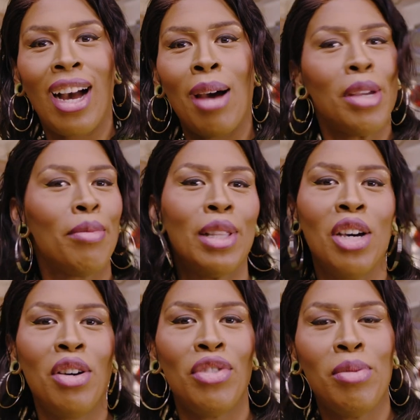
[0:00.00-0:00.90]
Comment
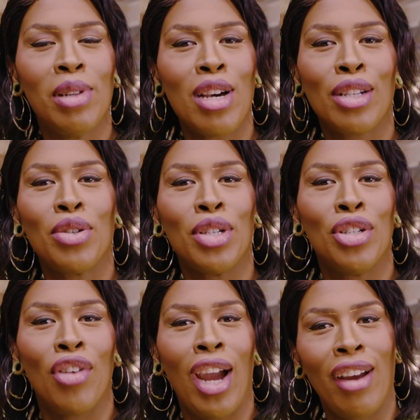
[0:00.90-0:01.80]
below if you belong to a
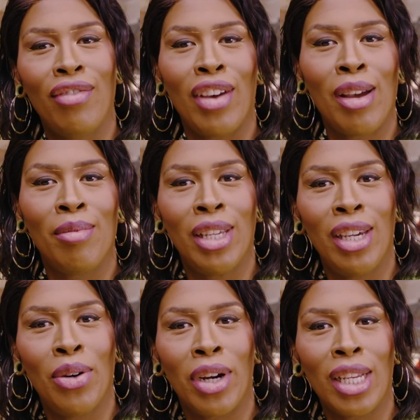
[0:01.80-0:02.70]
drag
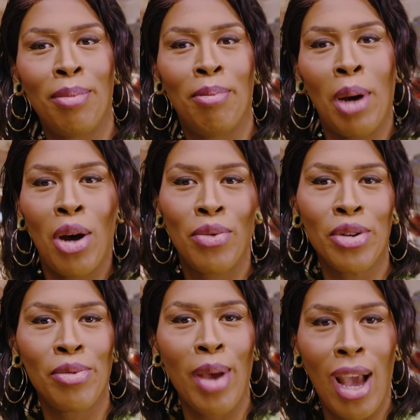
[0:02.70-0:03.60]
family or
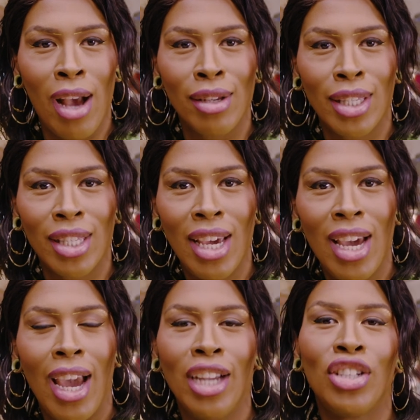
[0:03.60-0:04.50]
ballroom house
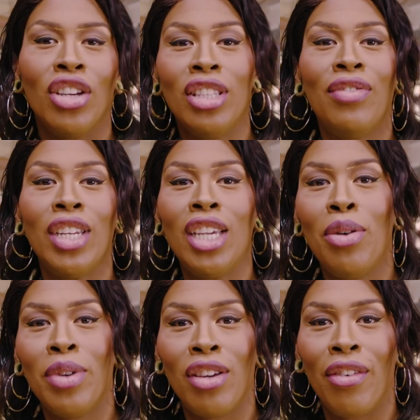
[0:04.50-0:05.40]
and share this video
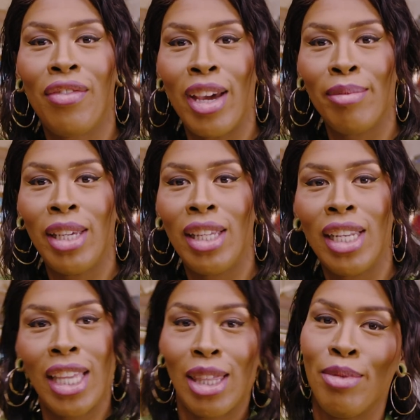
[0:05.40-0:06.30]
with your family
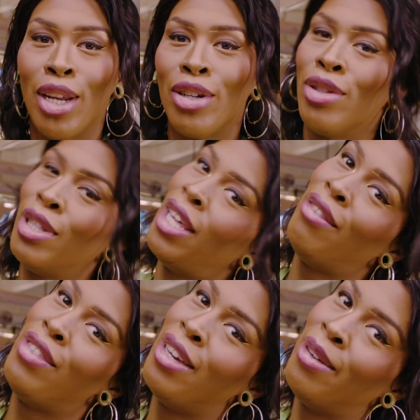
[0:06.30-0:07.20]
and let them know you
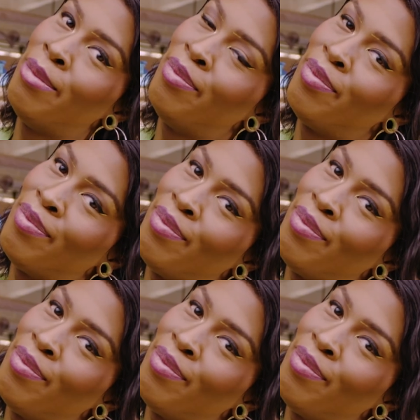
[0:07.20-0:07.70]
love them.